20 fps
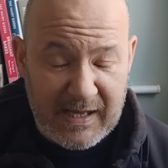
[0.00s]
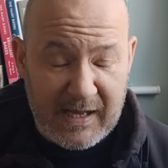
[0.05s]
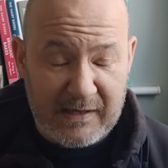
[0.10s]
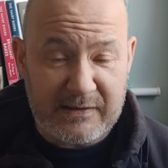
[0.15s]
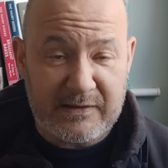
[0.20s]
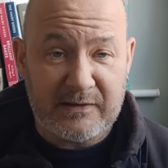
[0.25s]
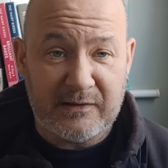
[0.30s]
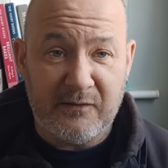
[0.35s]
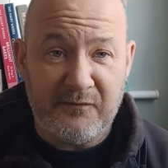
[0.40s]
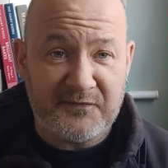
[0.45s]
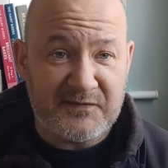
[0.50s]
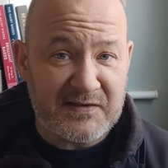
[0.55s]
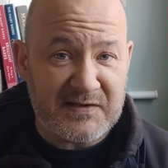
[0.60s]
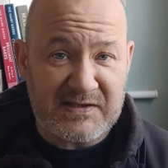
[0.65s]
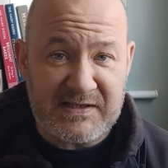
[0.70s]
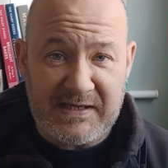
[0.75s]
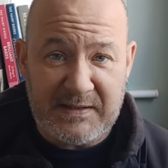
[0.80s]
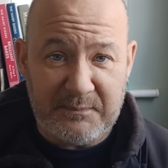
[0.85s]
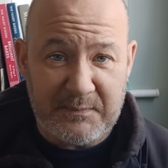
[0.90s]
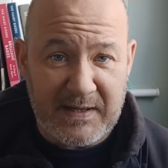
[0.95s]
I'd love to
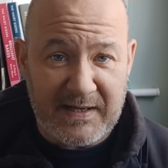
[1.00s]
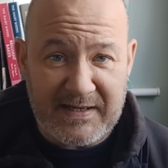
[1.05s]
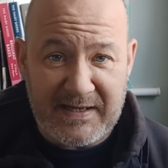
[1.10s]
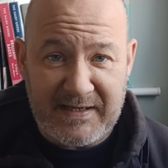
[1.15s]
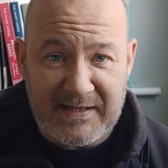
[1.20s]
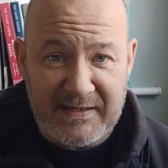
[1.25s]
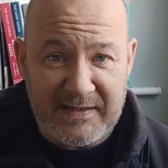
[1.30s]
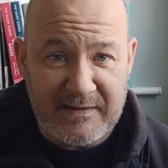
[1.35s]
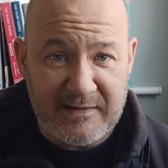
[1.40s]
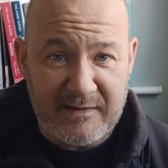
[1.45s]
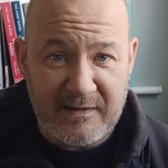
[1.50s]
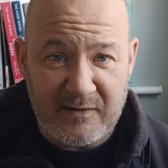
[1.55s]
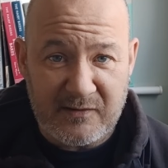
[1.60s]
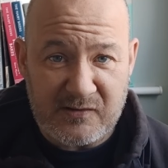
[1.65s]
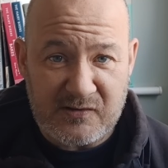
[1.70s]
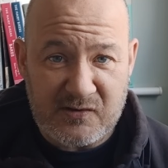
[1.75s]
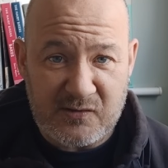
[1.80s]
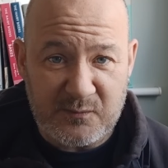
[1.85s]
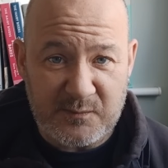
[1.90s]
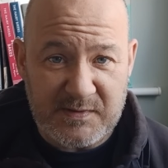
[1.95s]
see him back here
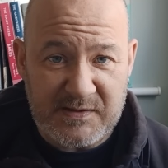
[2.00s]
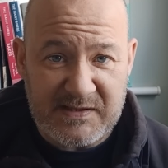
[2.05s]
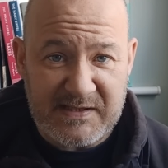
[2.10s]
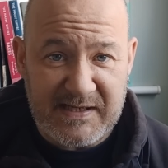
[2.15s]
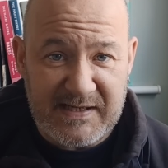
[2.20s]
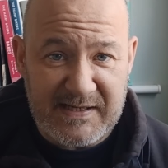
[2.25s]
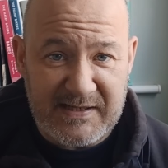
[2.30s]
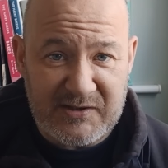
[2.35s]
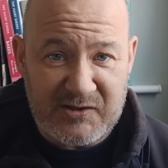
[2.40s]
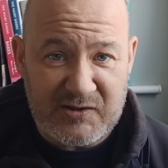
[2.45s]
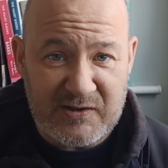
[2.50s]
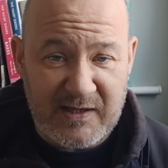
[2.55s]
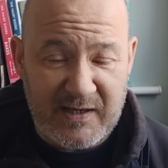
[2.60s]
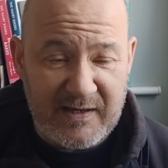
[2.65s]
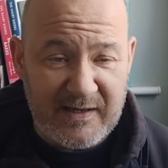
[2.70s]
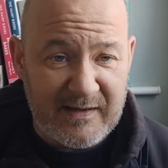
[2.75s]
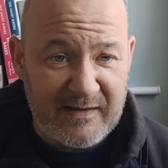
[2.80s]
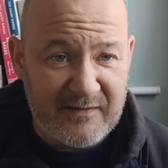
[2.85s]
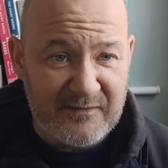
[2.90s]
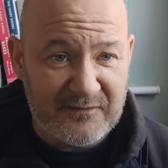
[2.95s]
at some stage.
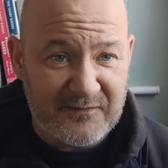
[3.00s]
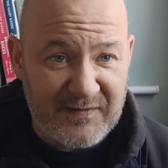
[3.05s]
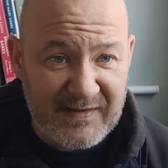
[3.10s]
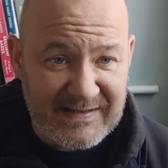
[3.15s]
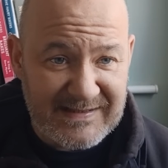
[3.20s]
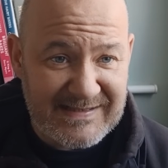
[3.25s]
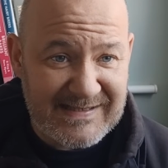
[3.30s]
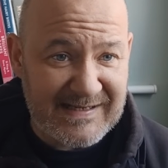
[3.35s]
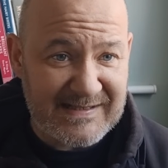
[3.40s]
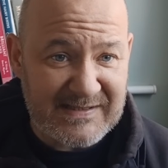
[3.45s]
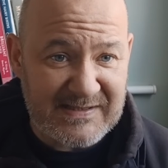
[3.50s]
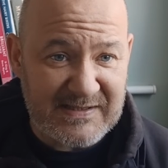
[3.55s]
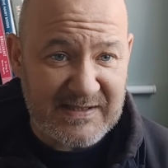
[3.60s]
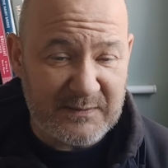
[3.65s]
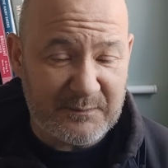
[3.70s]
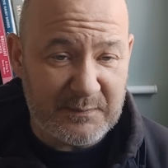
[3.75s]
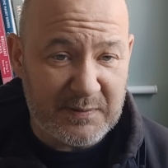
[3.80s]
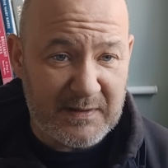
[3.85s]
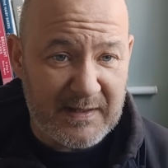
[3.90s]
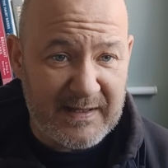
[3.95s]

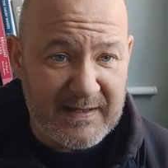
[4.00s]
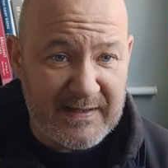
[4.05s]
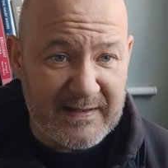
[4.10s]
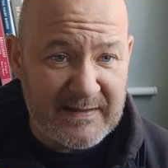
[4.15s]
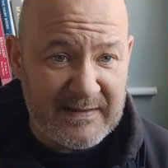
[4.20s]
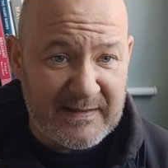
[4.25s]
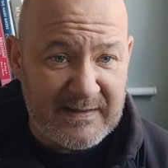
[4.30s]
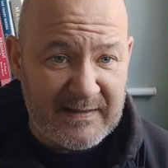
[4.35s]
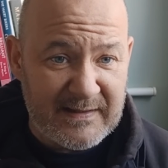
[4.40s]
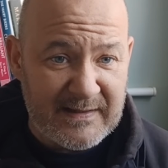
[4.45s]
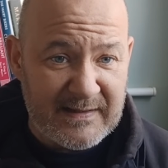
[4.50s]
Fantastic player.